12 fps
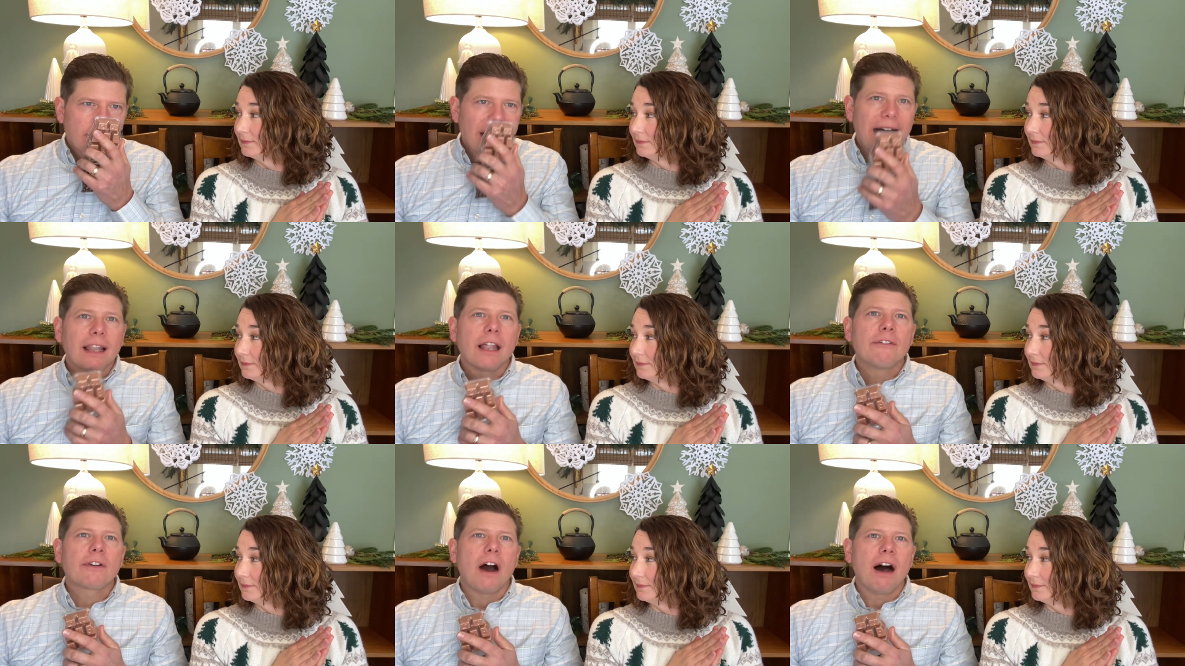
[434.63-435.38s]
Speaker 1: I
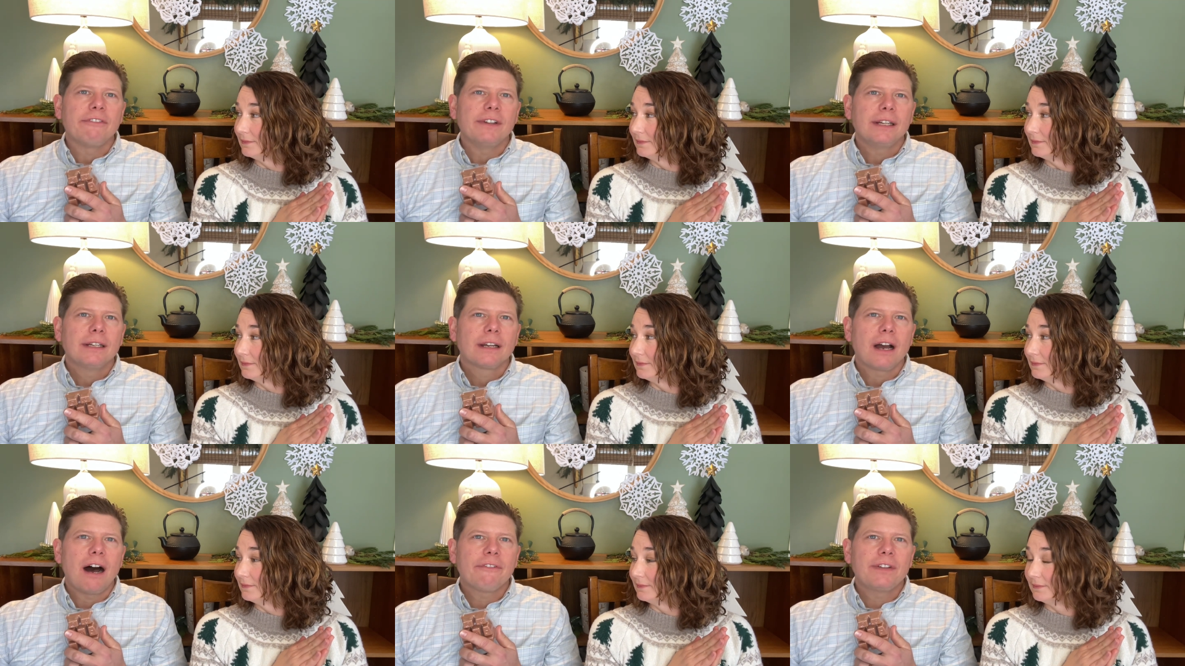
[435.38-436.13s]
love coffee.
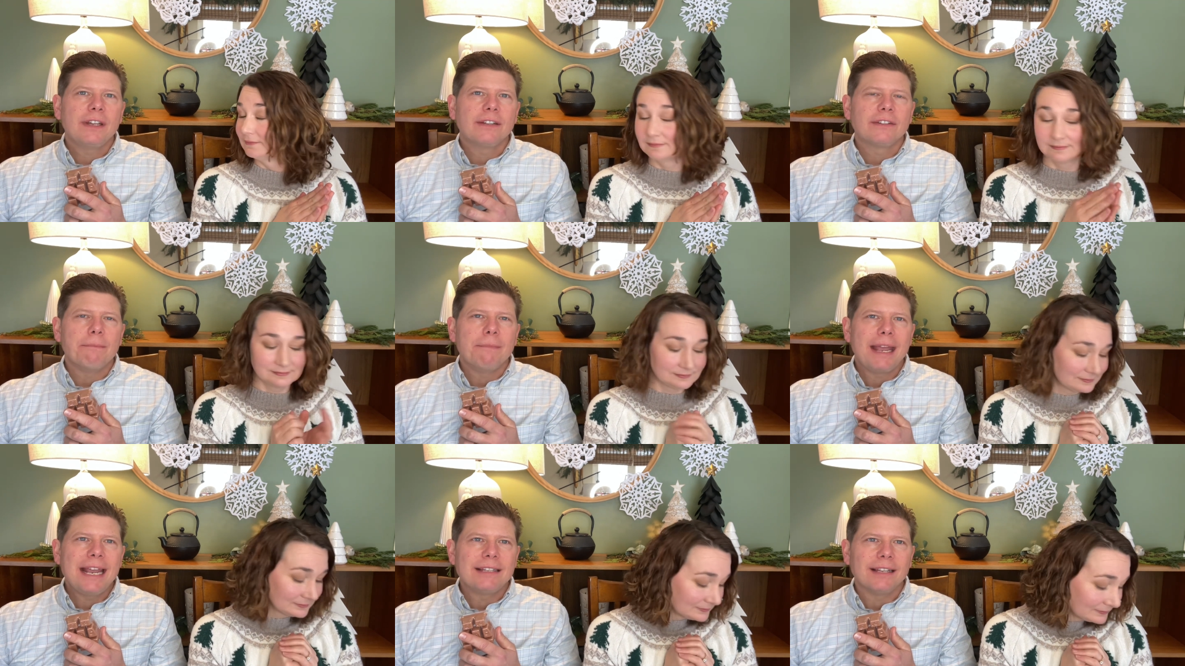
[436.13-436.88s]
Coffee is
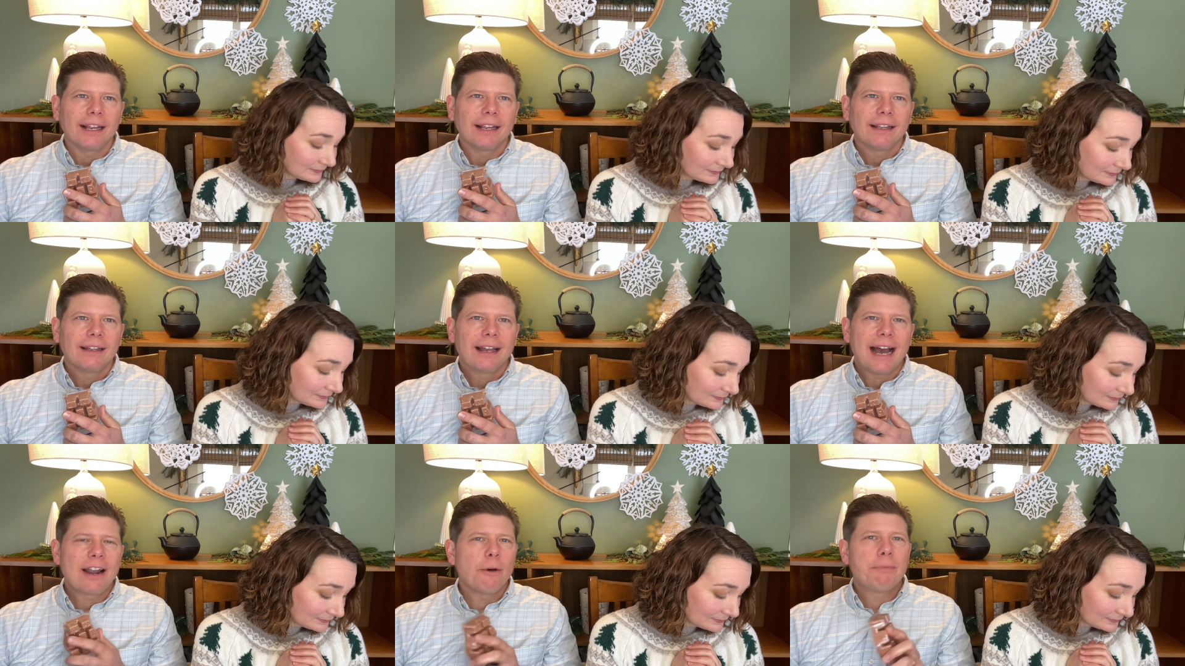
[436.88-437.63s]
amazing.
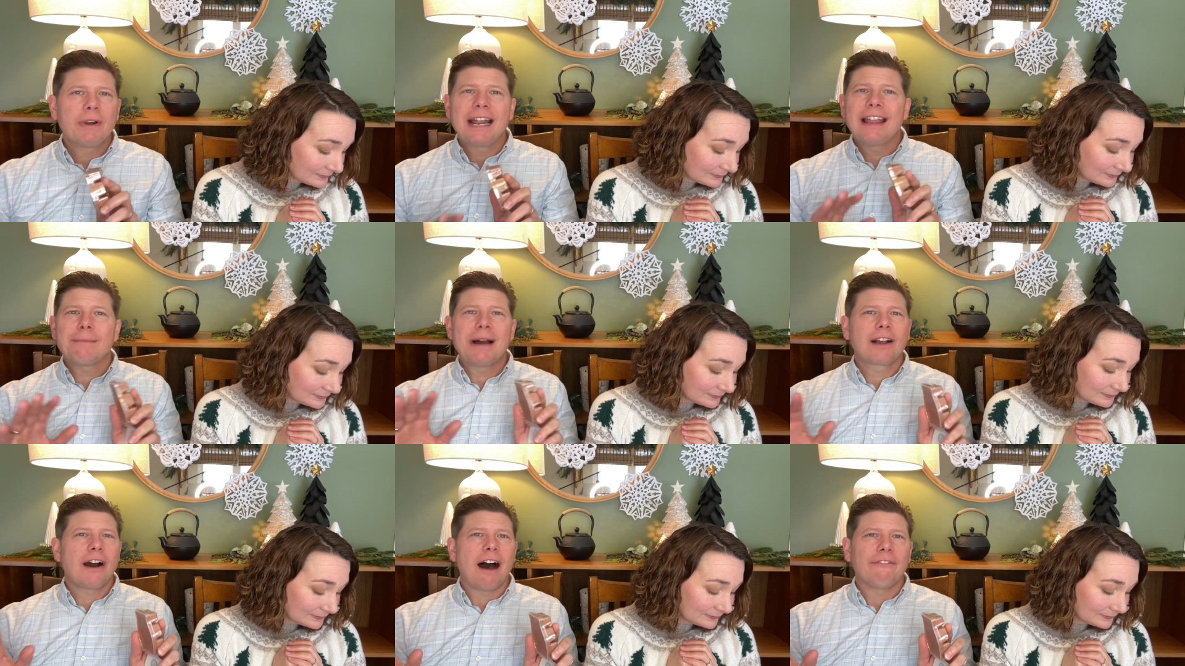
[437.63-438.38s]
I don't put anything in
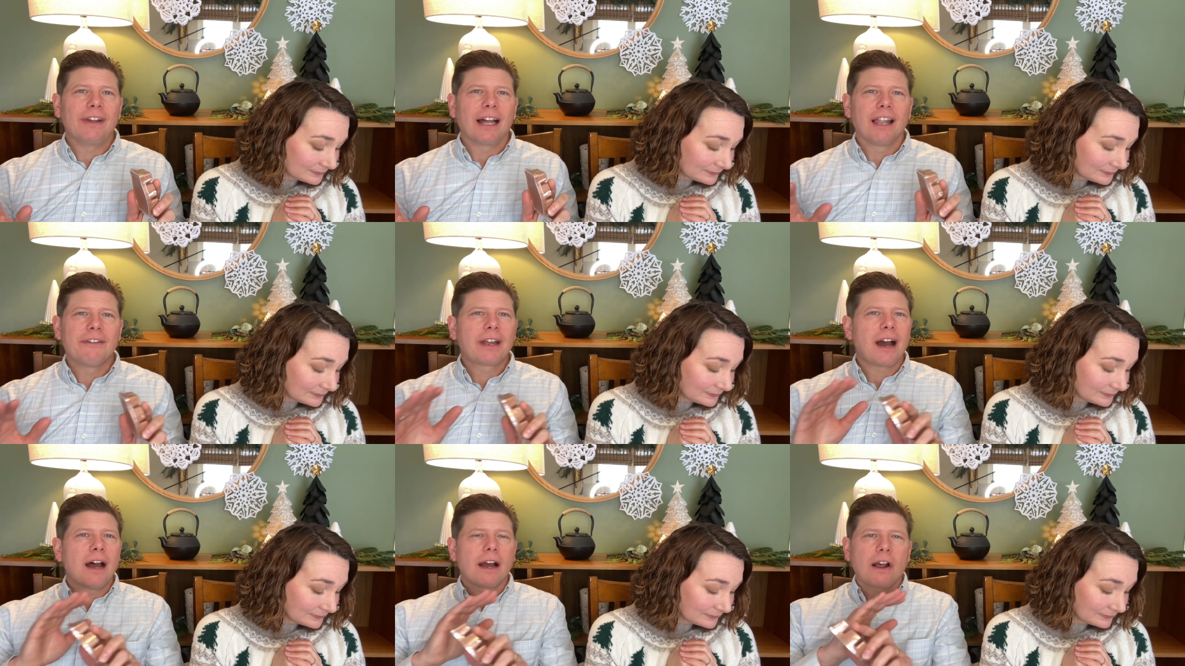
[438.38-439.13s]
my coffee. I
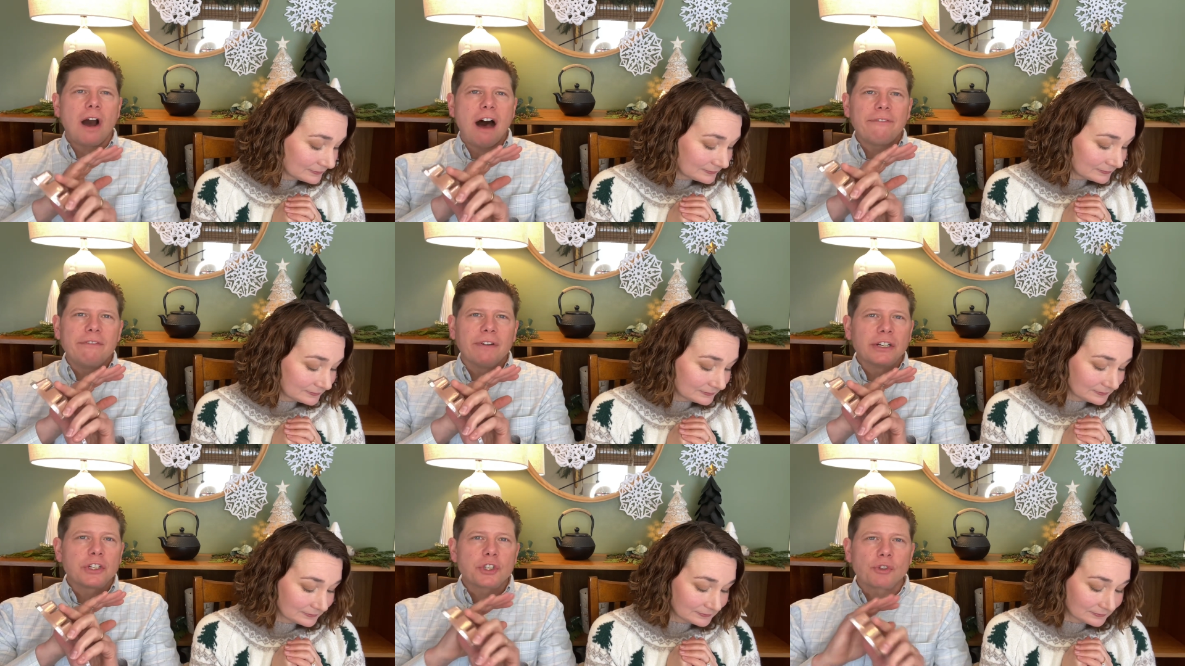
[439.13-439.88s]
love co coffee
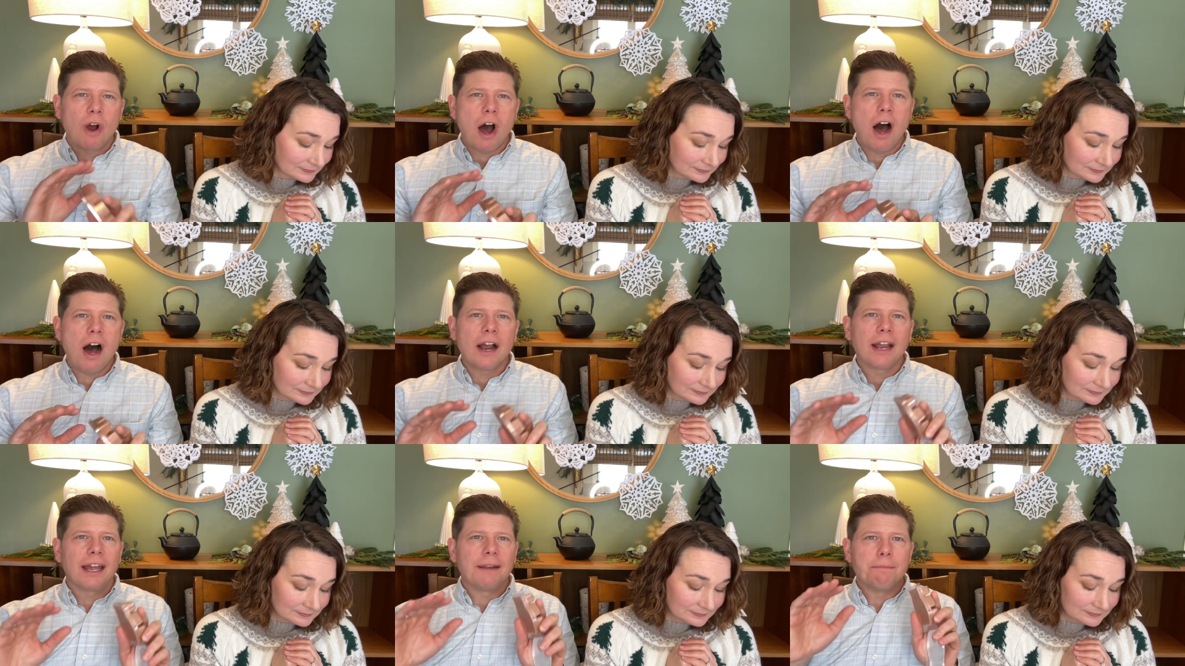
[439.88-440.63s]
very
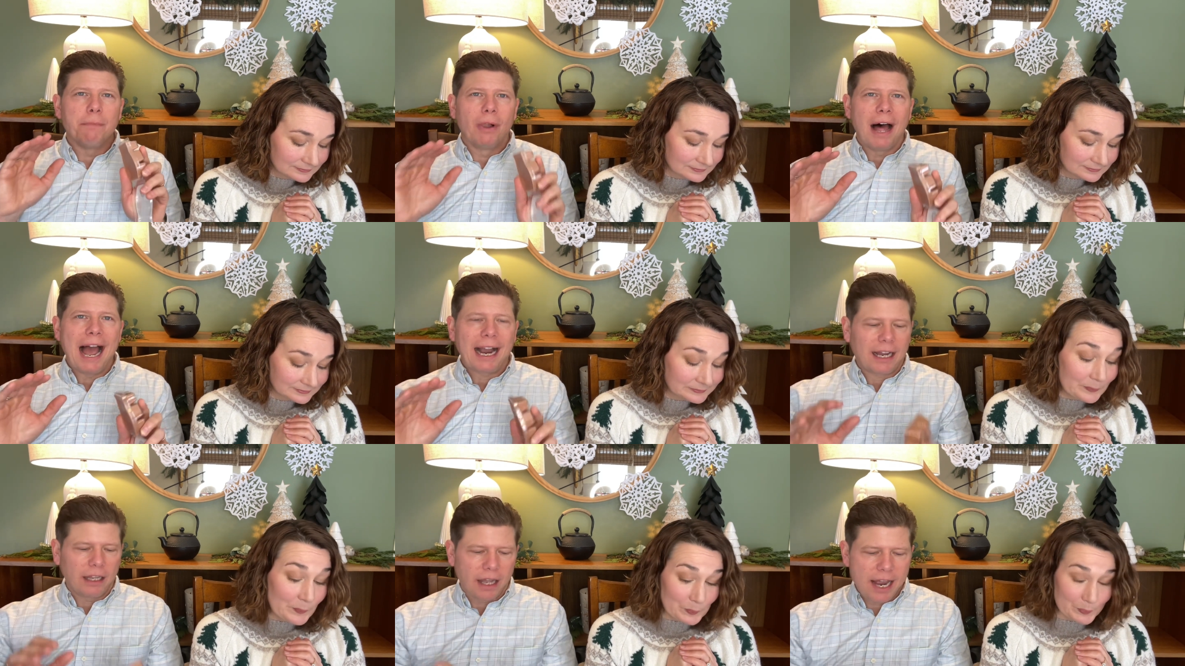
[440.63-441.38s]
strong and
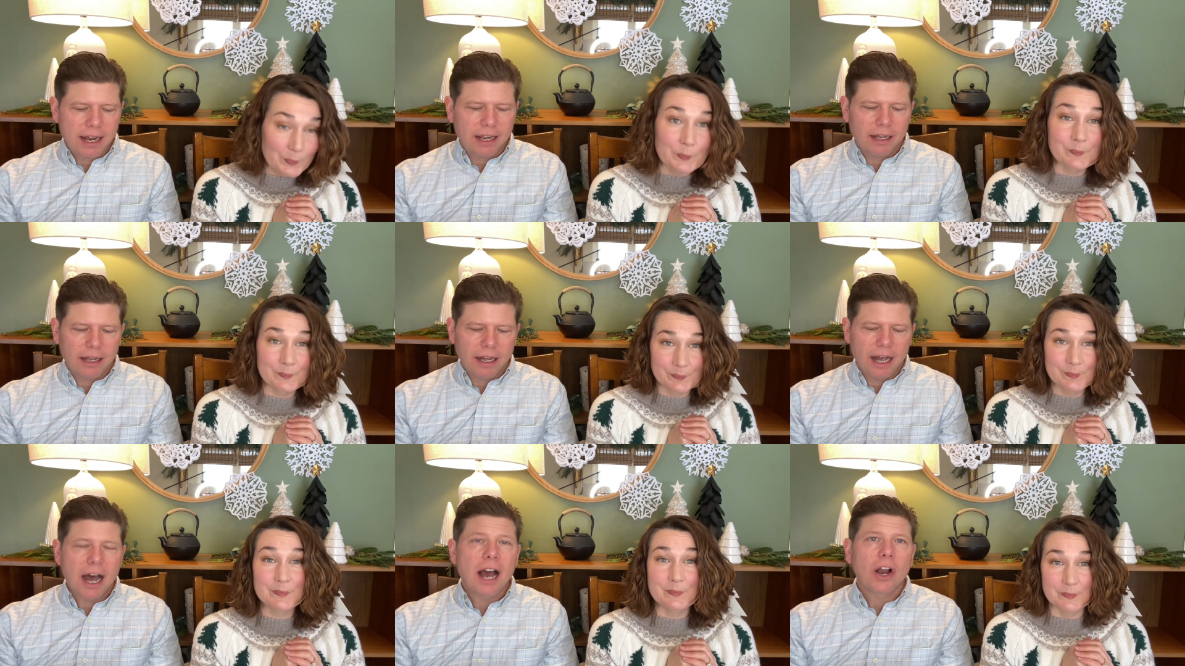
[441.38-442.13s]
black. I mm -hmm. like mm-hmm.
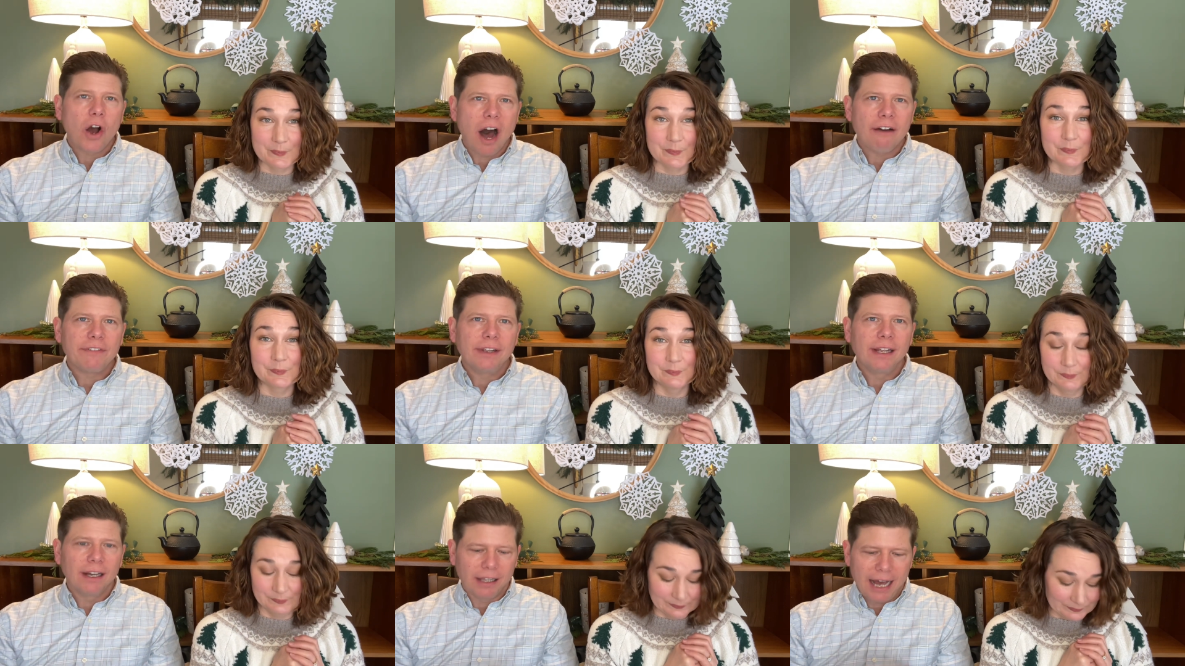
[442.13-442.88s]
Mm-hmm,
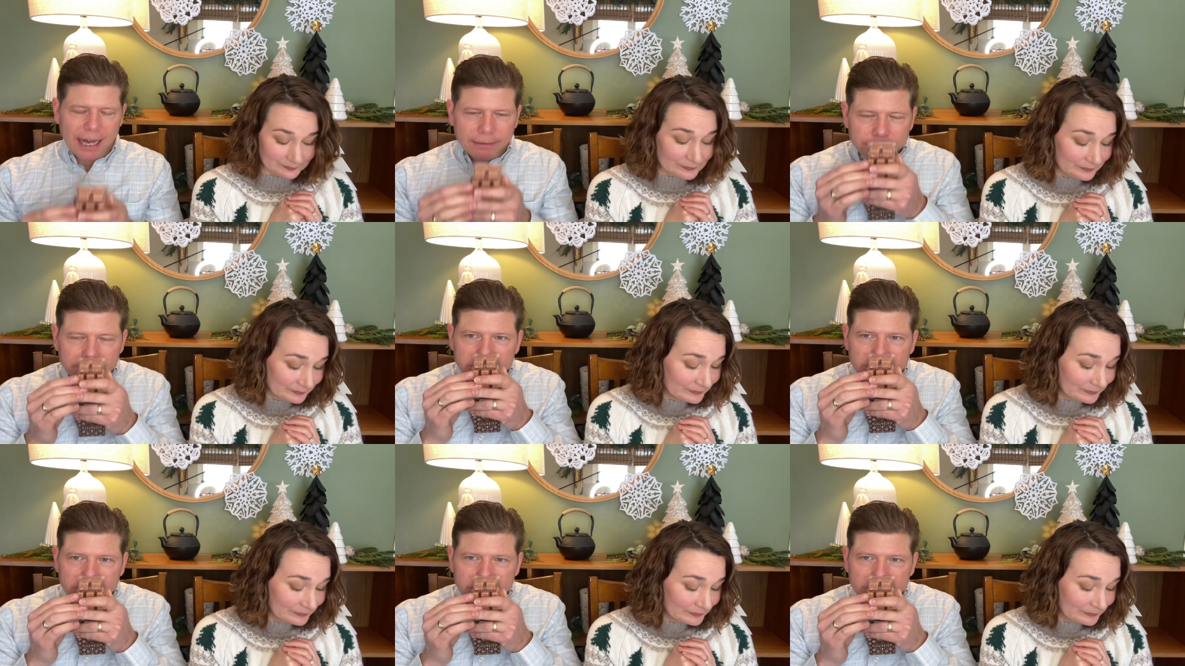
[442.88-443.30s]
coffee mm-hmm. a lot. Mm-hmm.